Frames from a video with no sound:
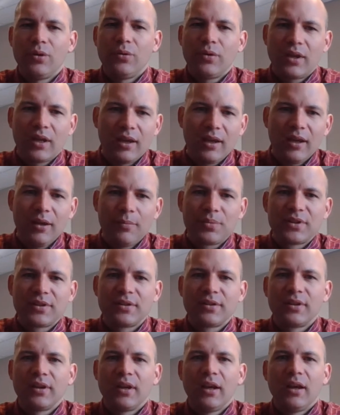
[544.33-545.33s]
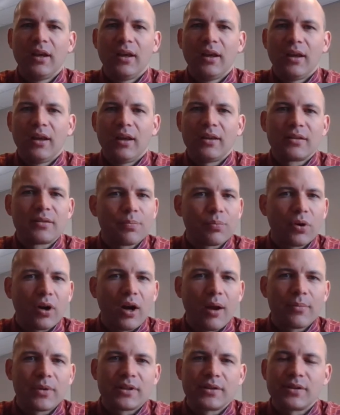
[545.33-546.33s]
who keeps his
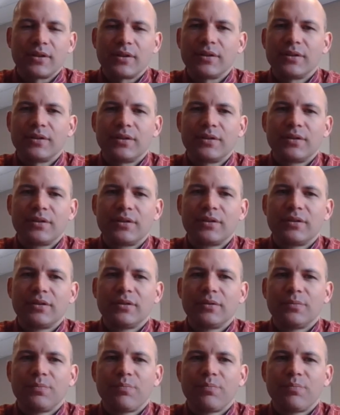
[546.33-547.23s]
promises.